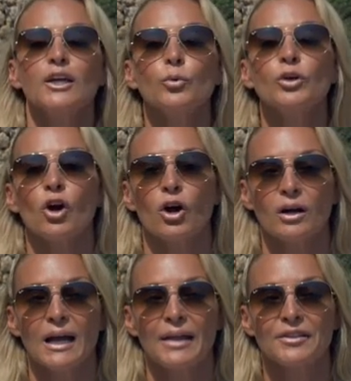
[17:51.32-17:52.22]
Here we are
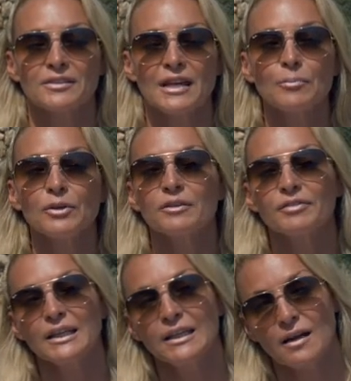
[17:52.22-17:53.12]
at the Temple of
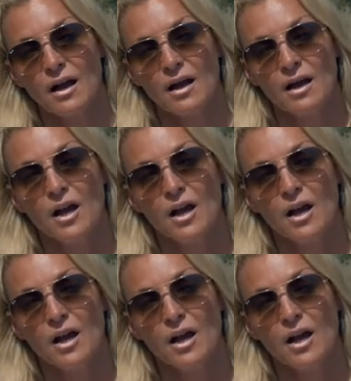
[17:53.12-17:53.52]
Hera,